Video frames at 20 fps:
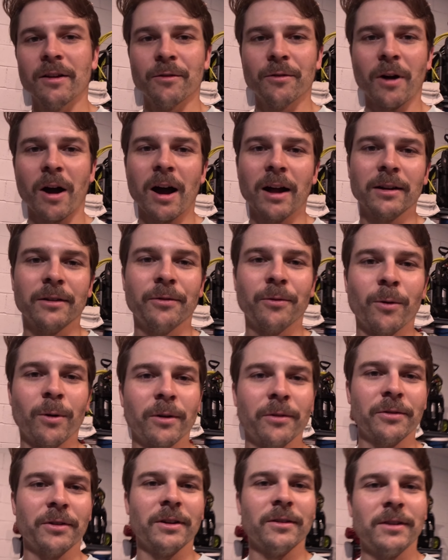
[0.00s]
Honda
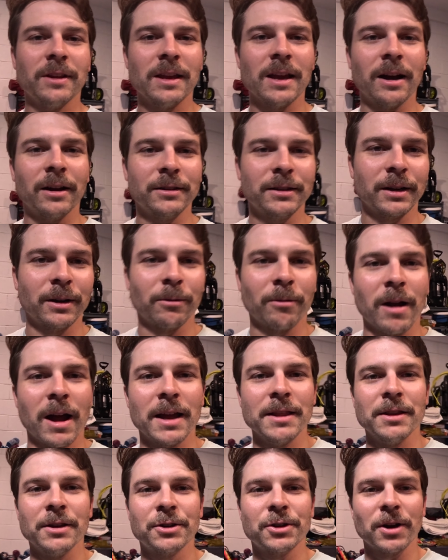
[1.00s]
450 out there
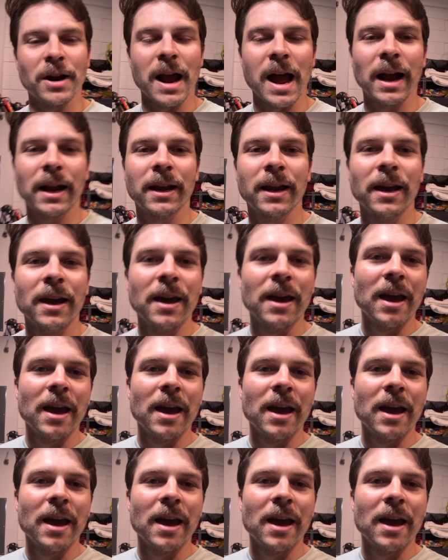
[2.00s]
riding the track.